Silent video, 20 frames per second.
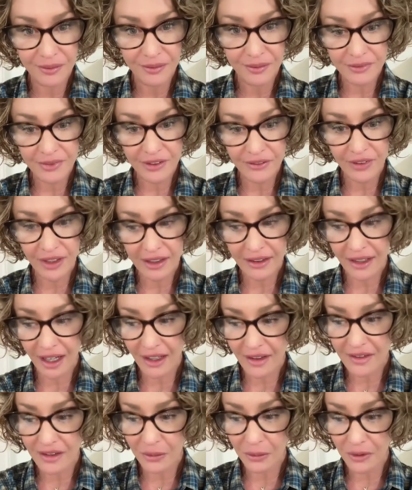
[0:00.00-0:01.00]
In fact,
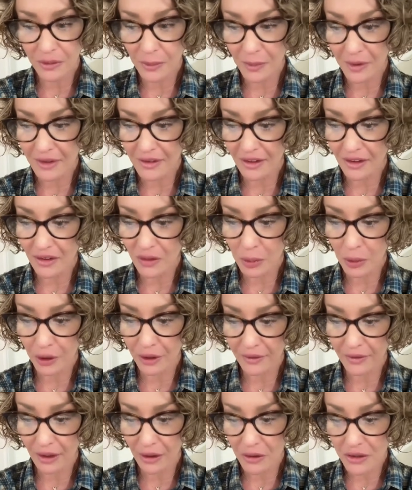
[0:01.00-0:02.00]
NASA was busy exploring
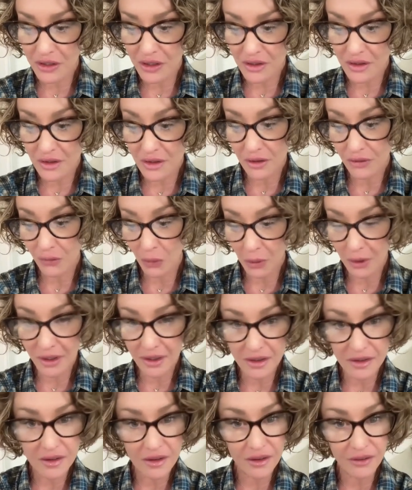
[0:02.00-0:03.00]
the oceans in the forties
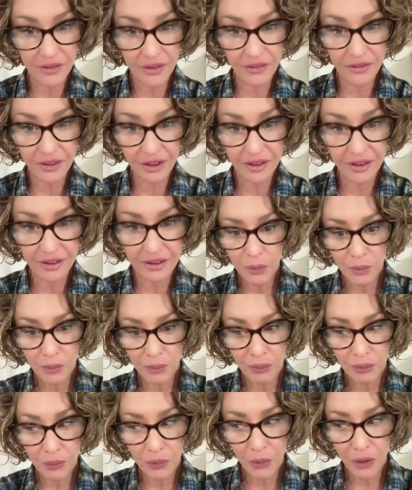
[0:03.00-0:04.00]
and the fifties
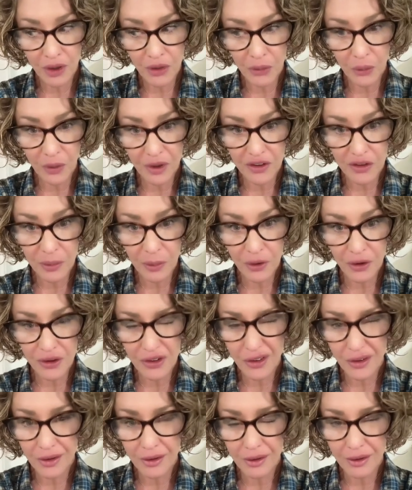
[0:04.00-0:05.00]
with whispers
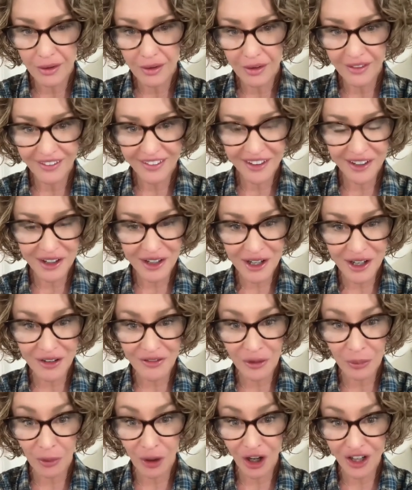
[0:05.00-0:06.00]
of a
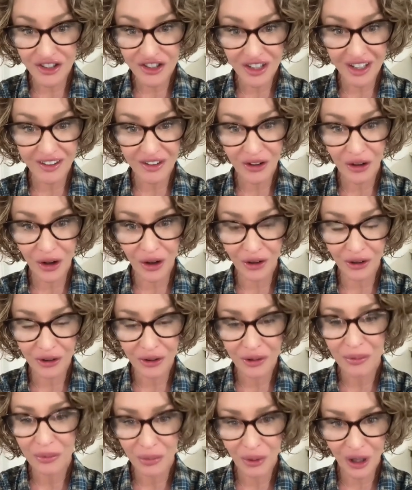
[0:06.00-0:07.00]
project called
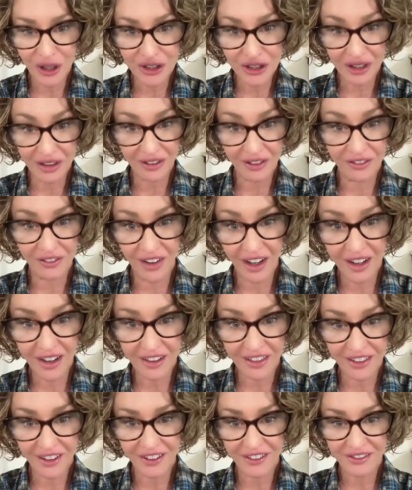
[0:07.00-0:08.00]
Project
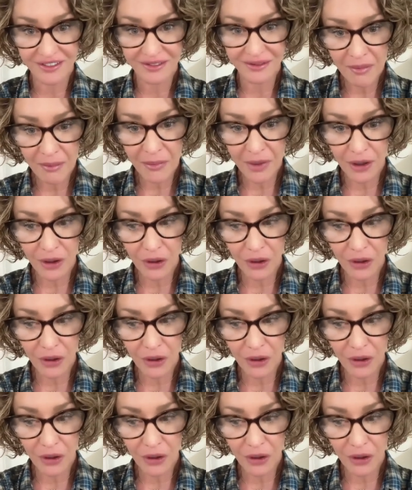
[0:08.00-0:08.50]
Leviathan. But